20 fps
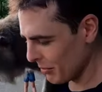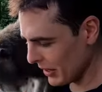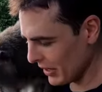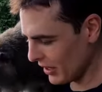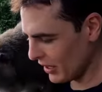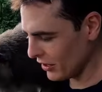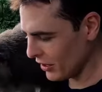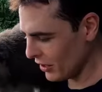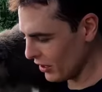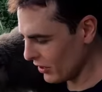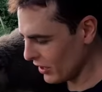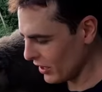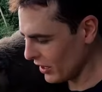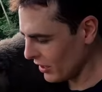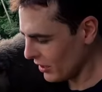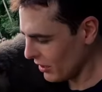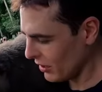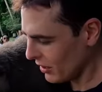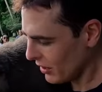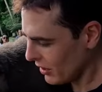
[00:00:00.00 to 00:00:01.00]
Peanut,
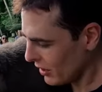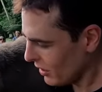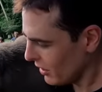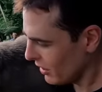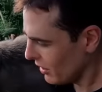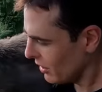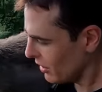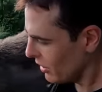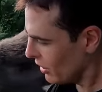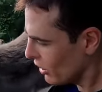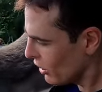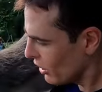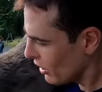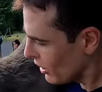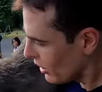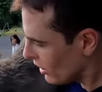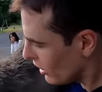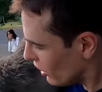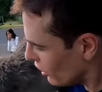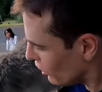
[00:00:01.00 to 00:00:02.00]
okay.
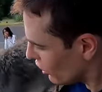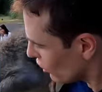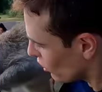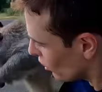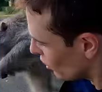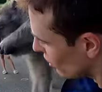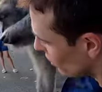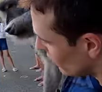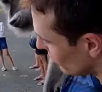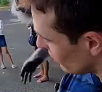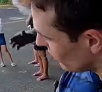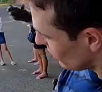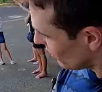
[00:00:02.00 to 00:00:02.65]
There you go.